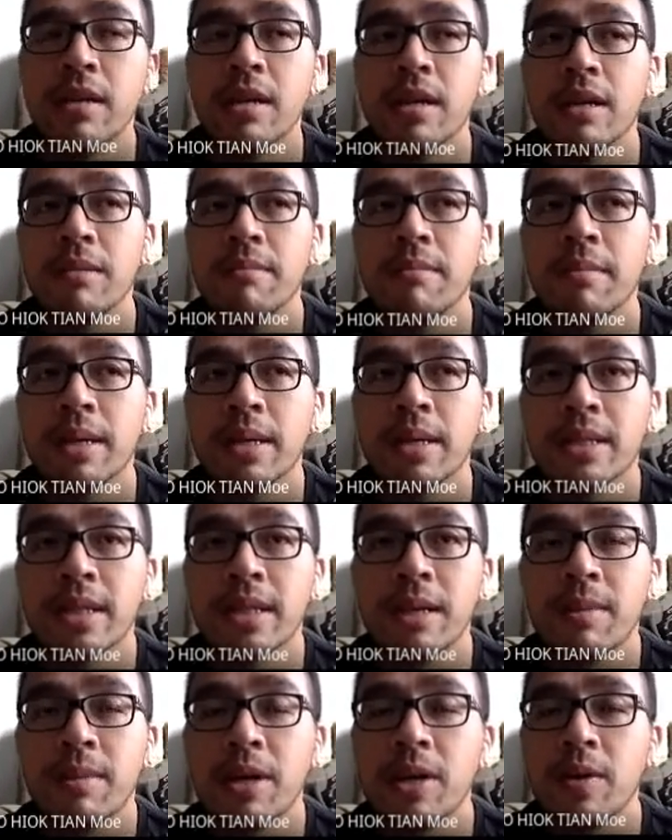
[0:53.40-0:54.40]
but
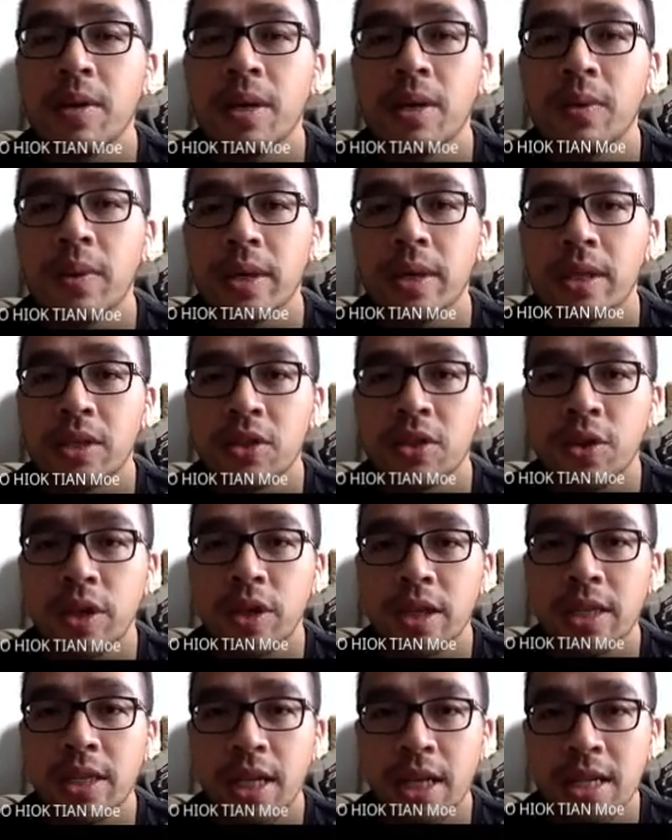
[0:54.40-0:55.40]
somehow when
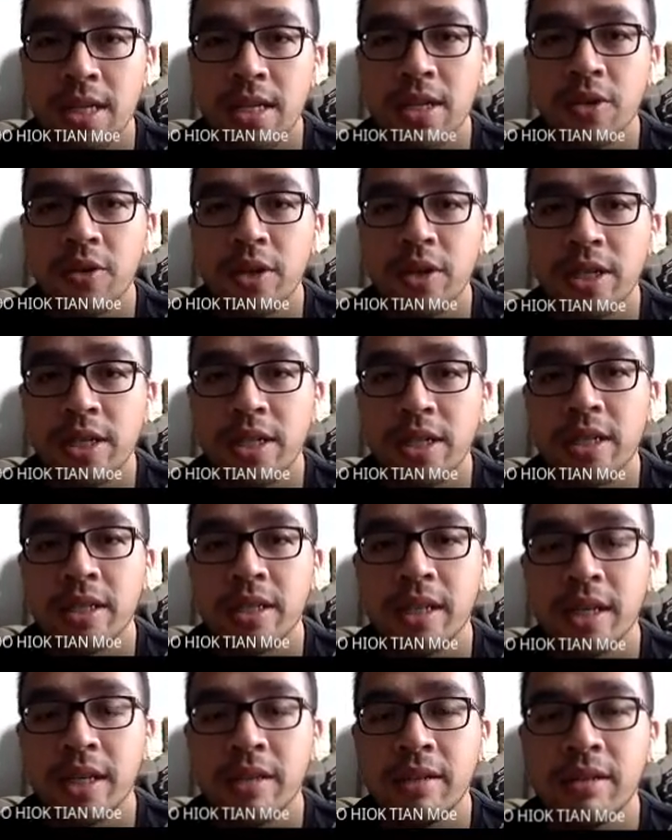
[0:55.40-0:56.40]
students answer questions
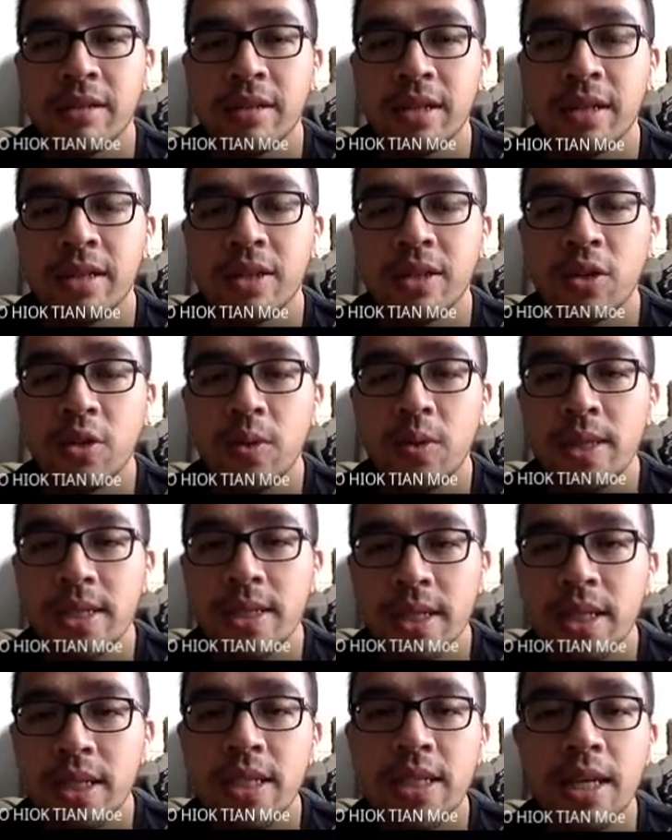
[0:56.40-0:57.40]
kan, it's always
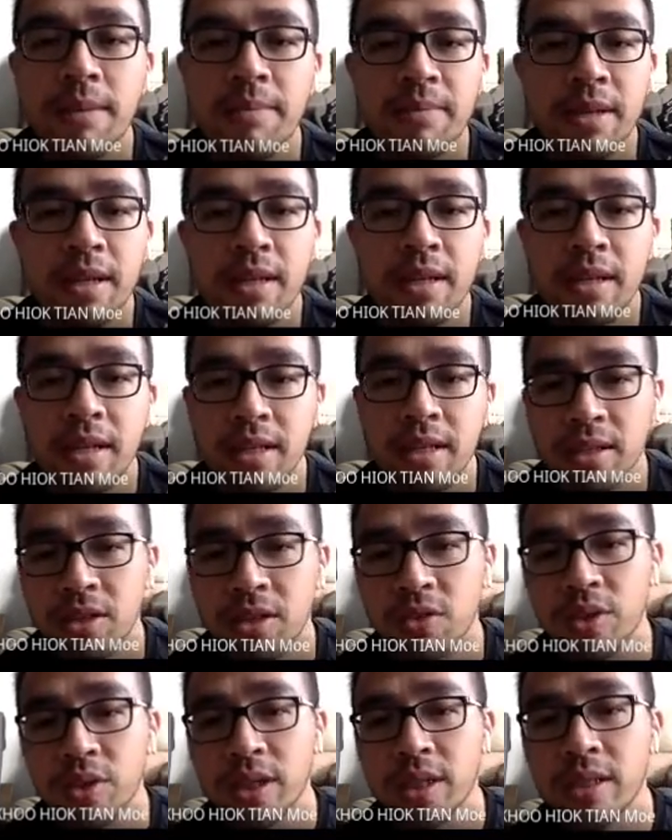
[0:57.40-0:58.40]
this chapter that
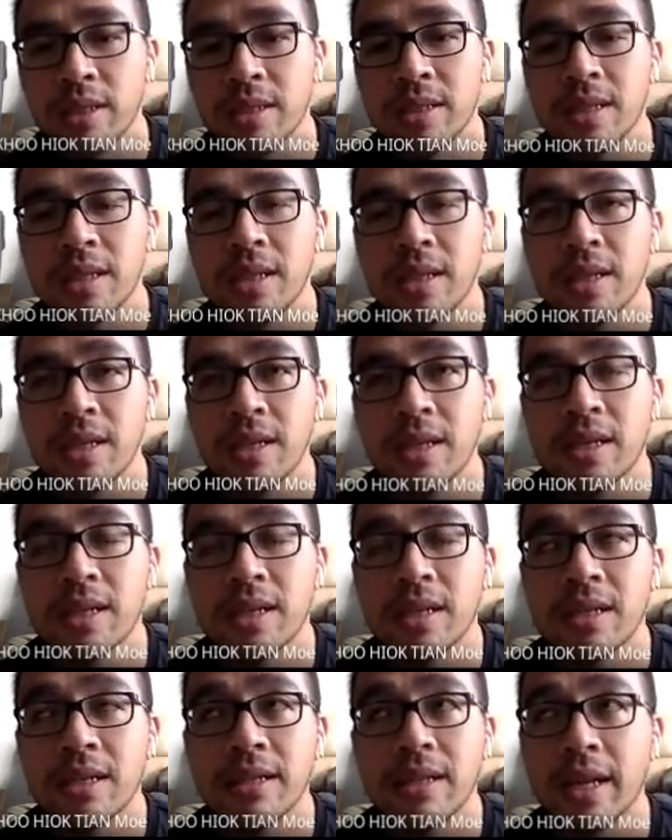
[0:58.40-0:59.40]
students
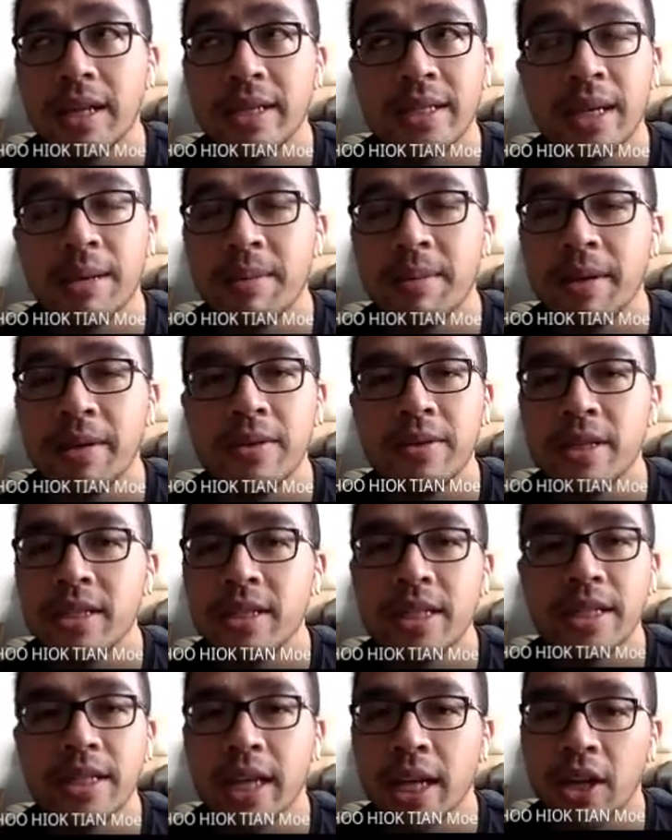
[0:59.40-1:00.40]
like somehow they
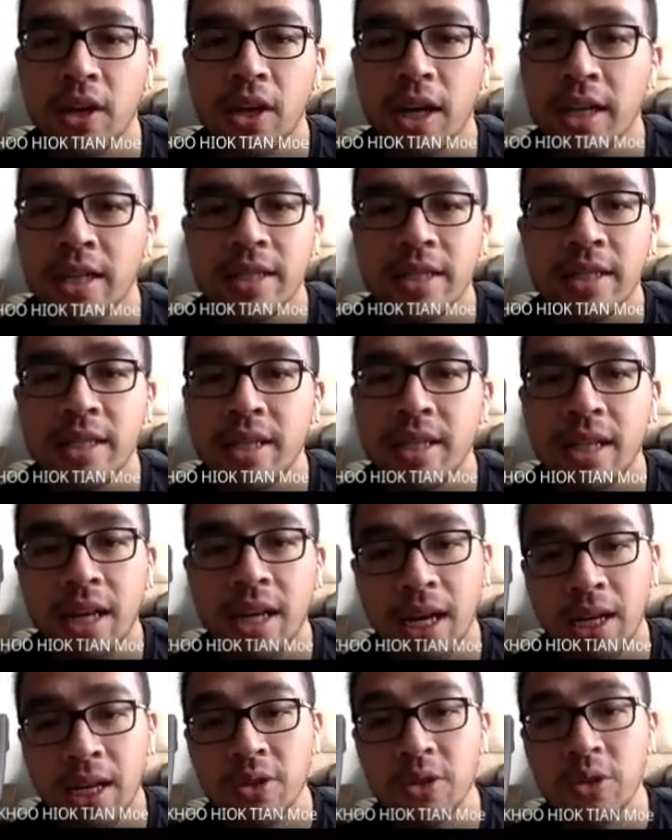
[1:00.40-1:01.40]
just cannot answer lah.
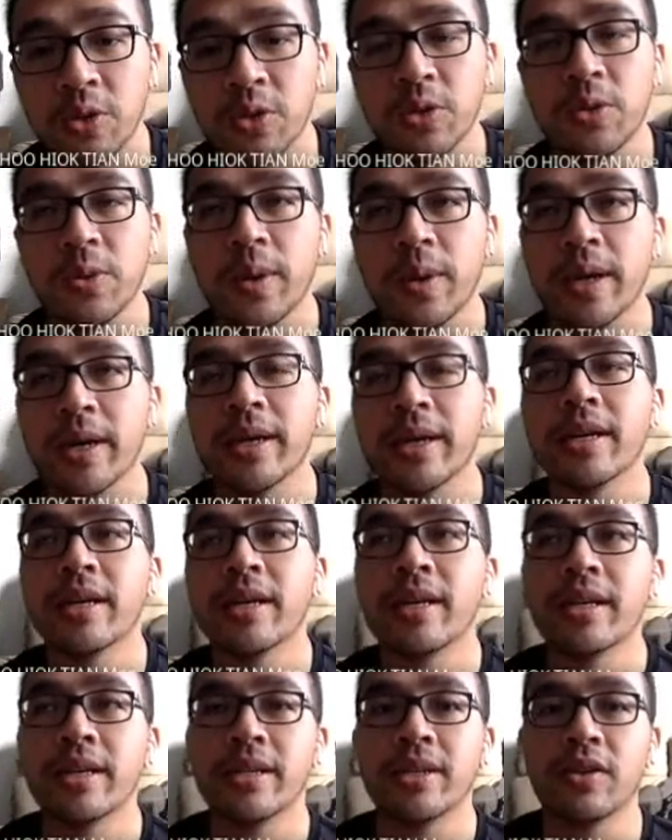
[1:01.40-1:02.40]
I also don't why.
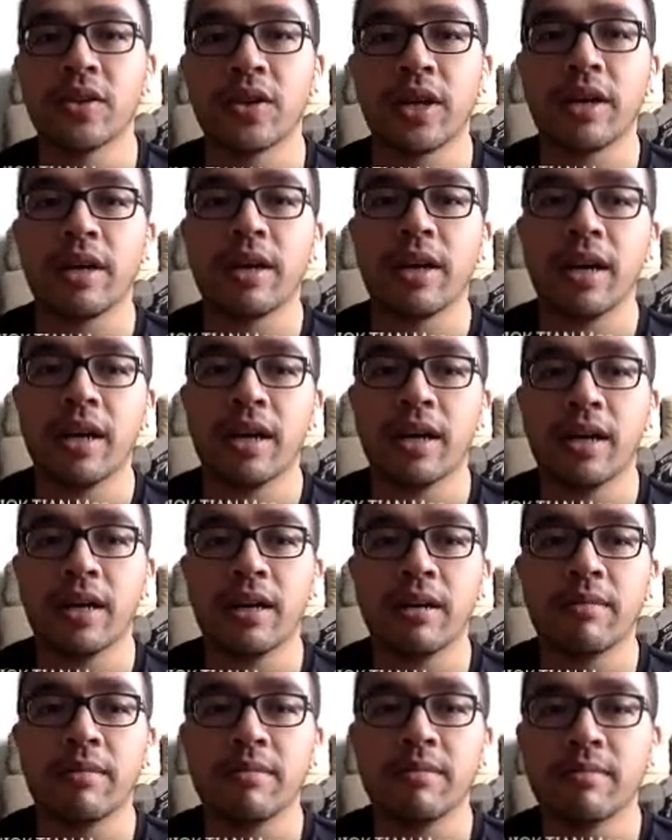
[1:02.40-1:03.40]
Okay,
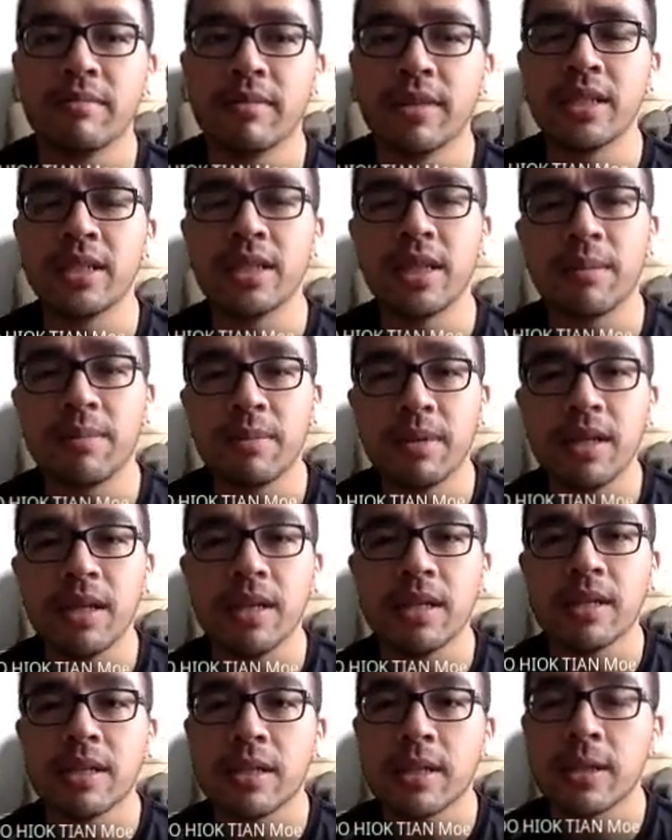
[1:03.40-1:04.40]
this chapter
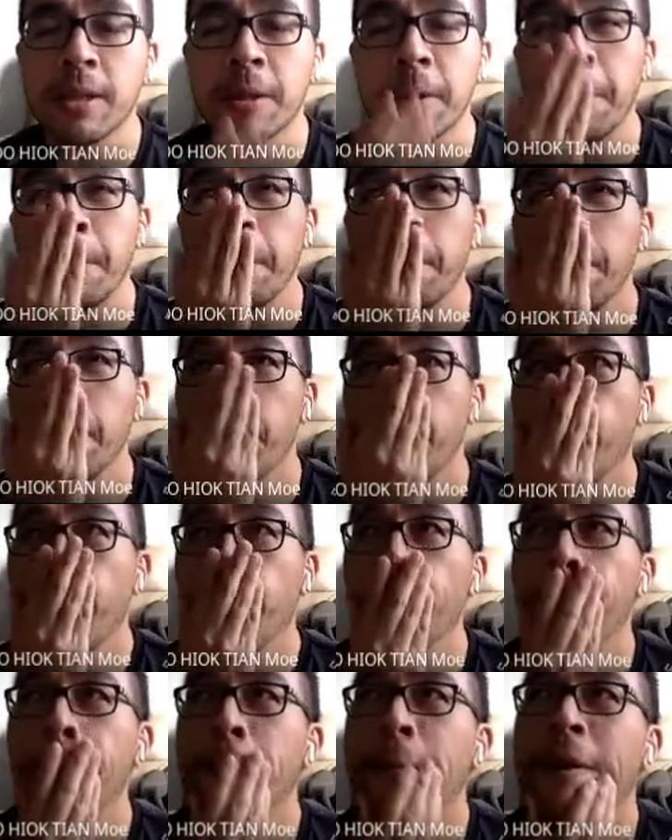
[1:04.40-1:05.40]
is, how